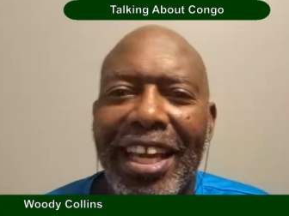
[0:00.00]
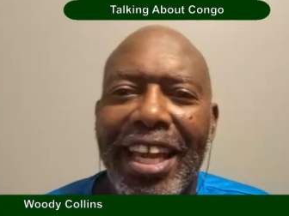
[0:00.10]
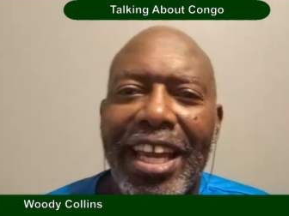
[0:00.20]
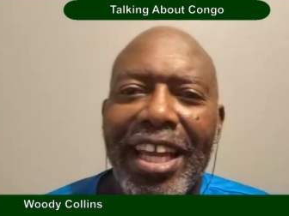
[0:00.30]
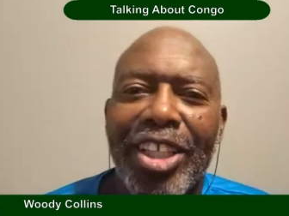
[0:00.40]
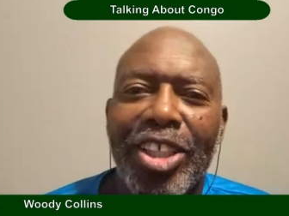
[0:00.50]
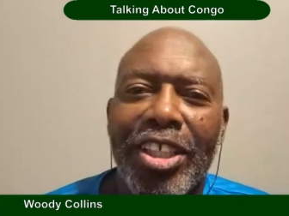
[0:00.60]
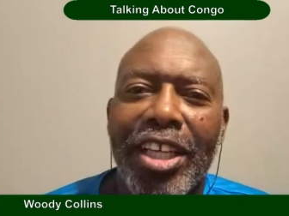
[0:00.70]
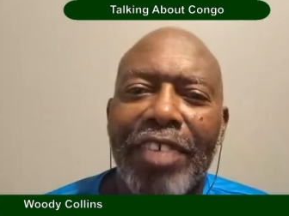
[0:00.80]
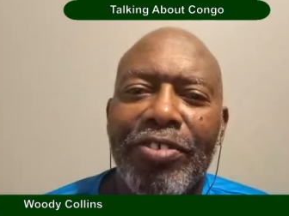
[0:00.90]
And
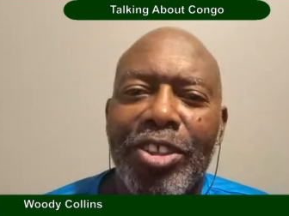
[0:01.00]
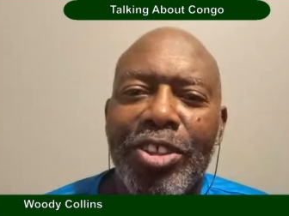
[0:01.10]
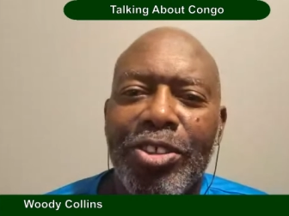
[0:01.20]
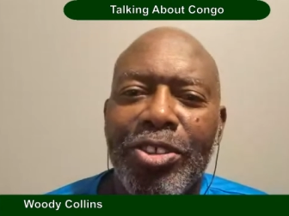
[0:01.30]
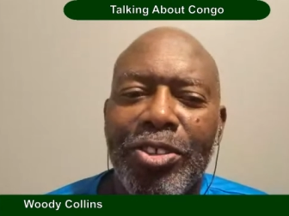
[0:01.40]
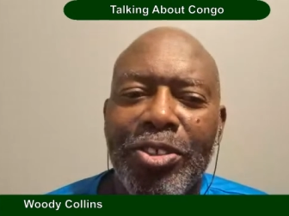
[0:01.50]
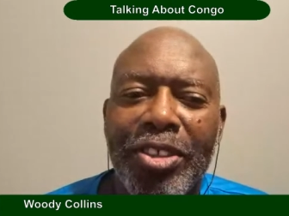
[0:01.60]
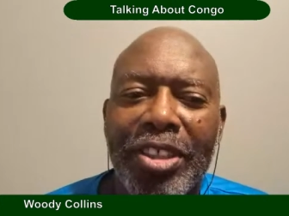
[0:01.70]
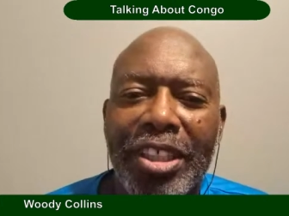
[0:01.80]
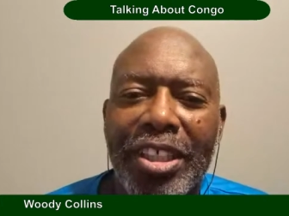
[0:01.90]
good
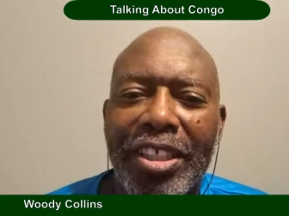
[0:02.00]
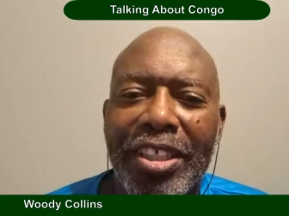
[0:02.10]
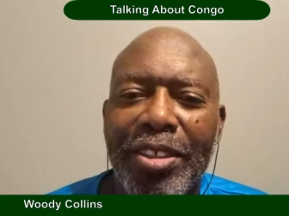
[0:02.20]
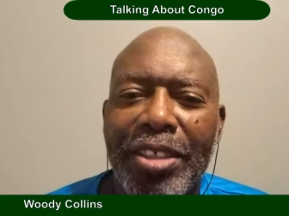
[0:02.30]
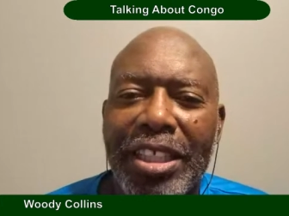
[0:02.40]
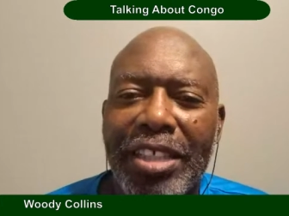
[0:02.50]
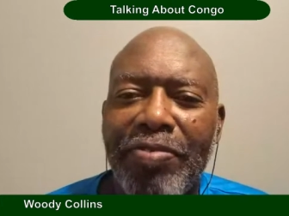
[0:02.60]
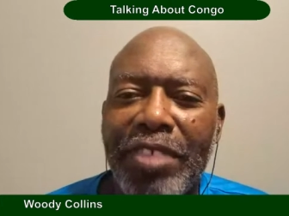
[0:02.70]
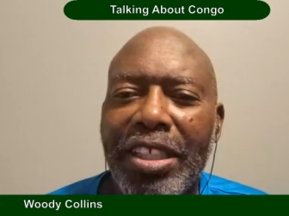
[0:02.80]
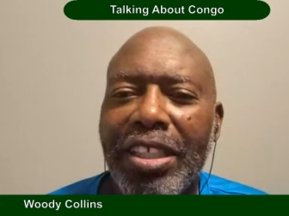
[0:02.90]
afternoon, good
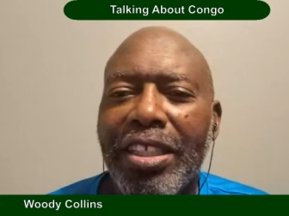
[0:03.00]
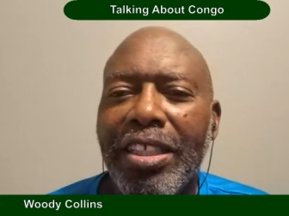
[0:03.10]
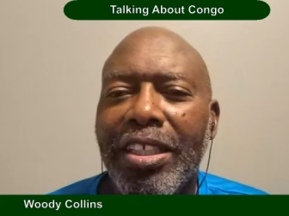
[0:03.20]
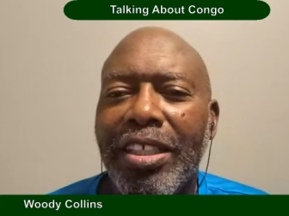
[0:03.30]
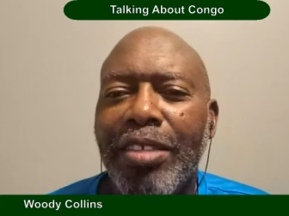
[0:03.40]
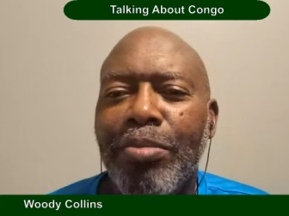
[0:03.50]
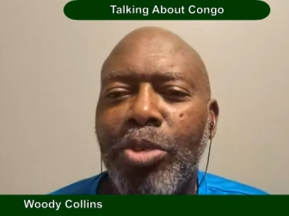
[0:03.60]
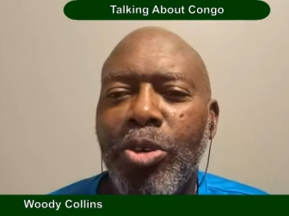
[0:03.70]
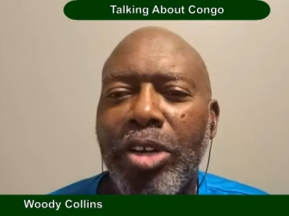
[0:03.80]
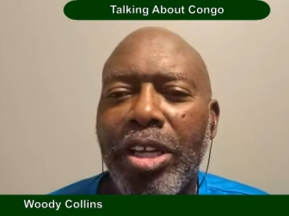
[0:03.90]
evening, good
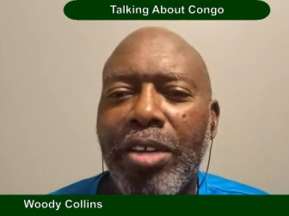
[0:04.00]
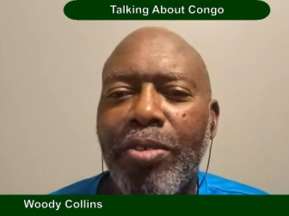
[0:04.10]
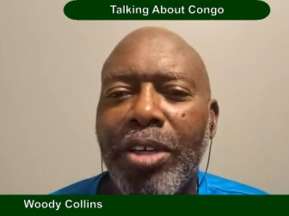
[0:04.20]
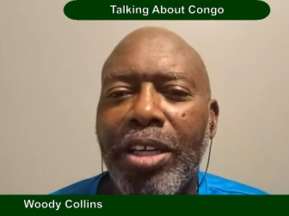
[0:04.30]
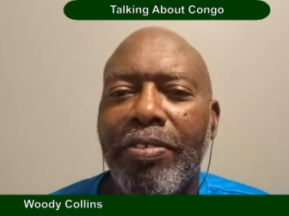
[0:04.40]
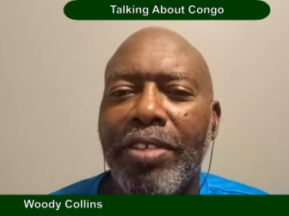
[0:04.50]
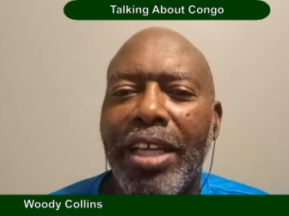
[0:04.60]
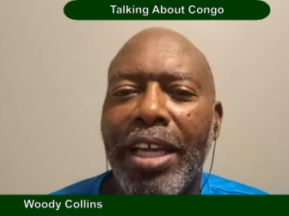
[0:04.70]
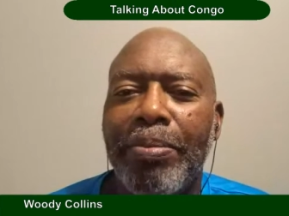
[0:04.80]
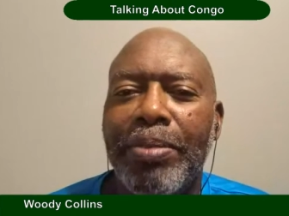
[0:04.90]
morning, whatever
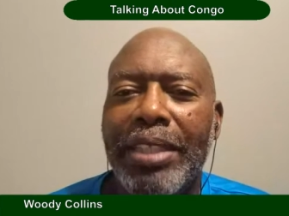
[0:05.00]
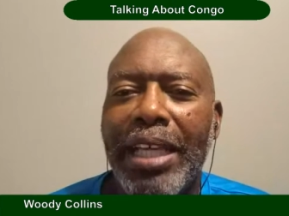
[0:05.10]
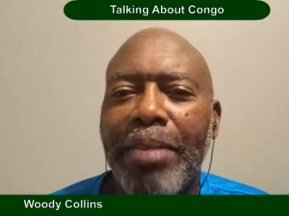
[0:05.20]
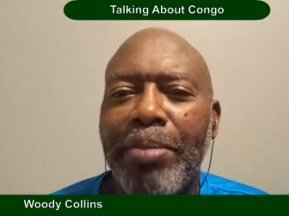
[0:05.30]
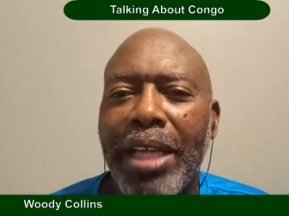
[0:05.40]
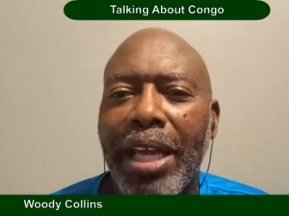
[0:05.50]
time it